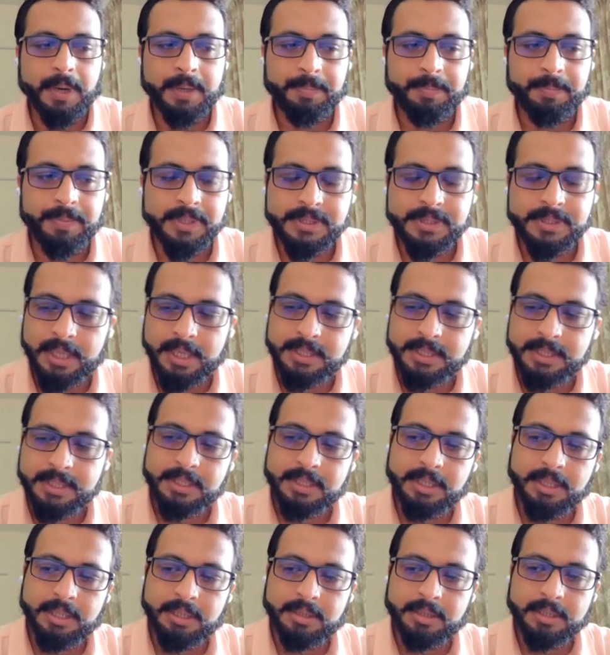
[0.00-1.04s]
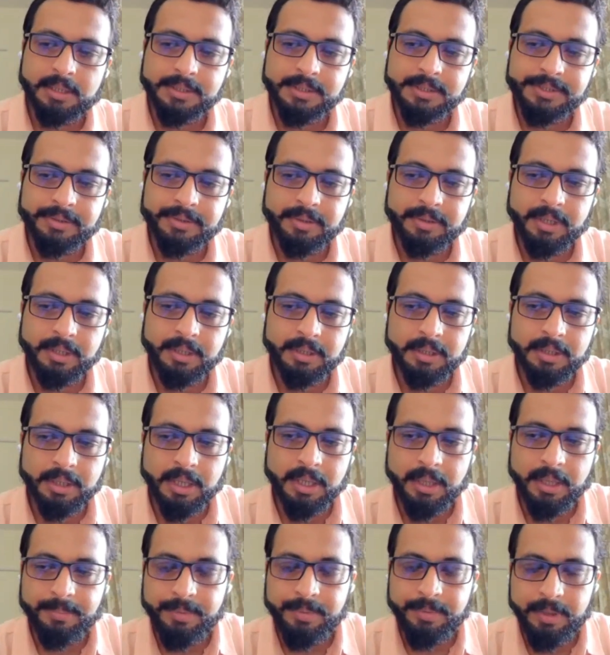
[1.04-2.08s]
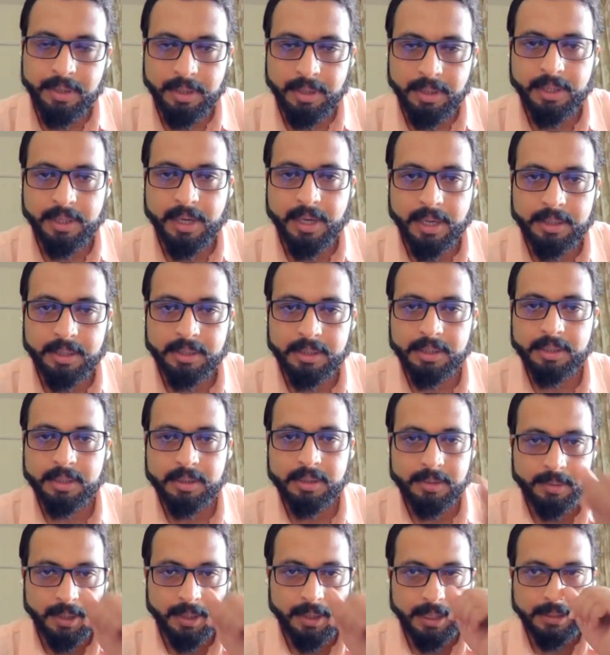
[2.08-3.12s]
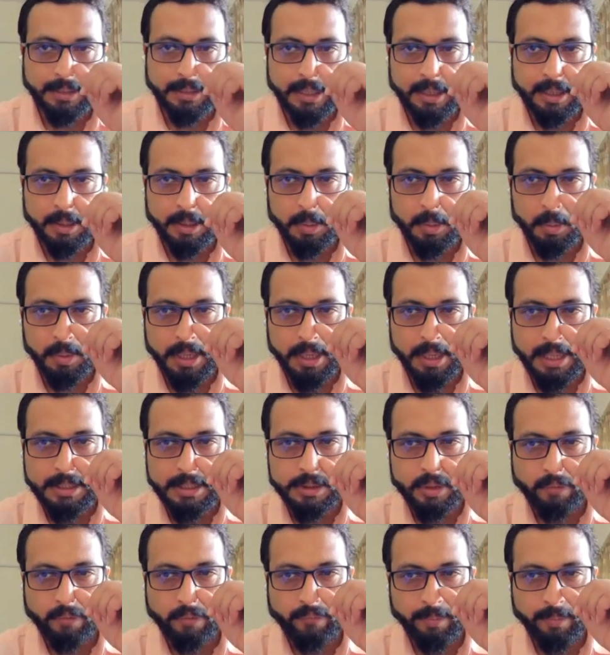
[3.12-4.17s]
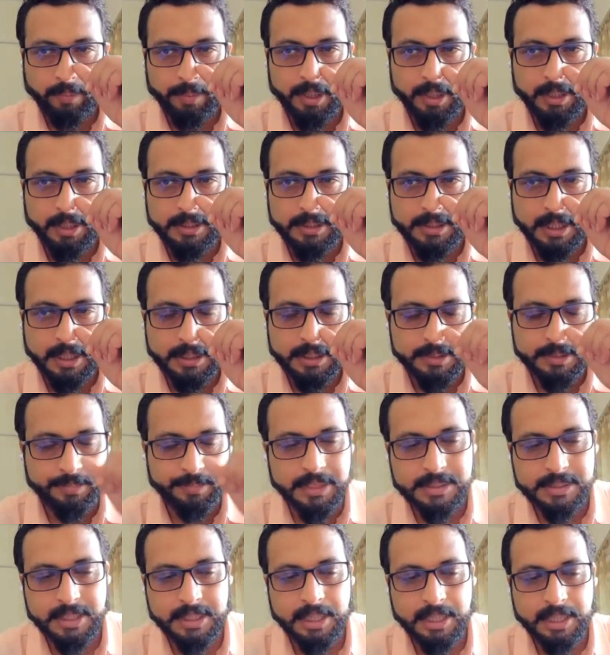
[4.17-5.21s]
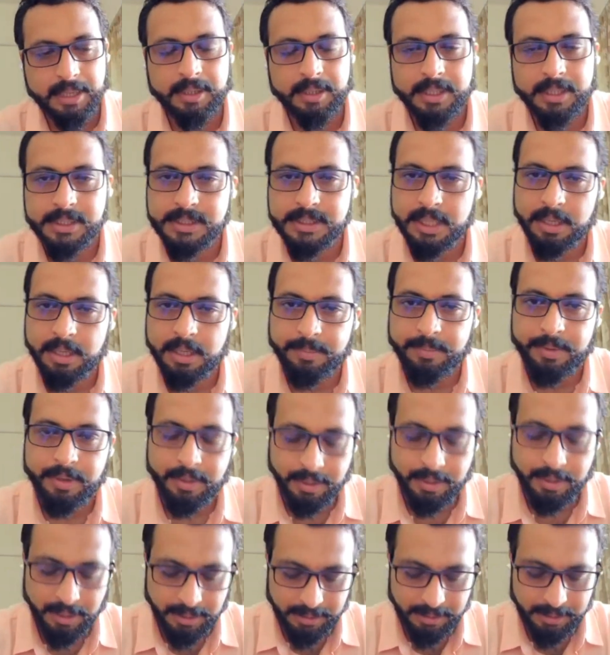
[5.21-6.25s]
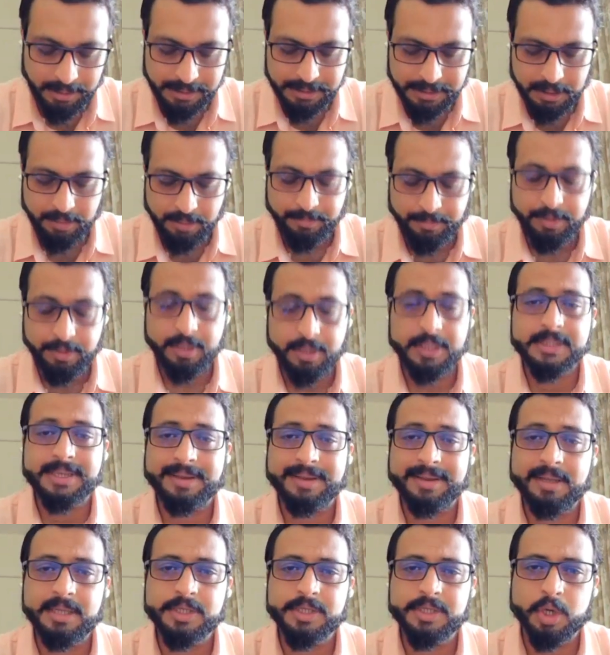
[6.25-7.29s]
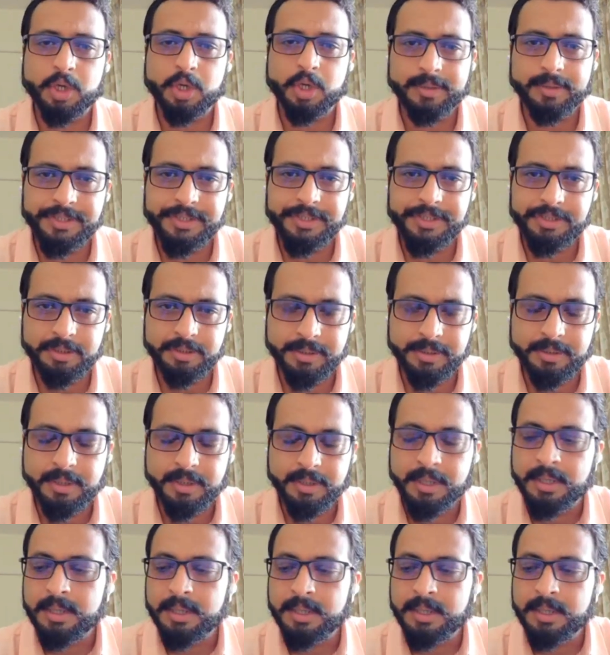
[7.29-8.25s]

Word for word: But precisely considering the immunity, and there are two lines of immunity, that is B cell and T cell immunity, and T cell immunity is really strong in children.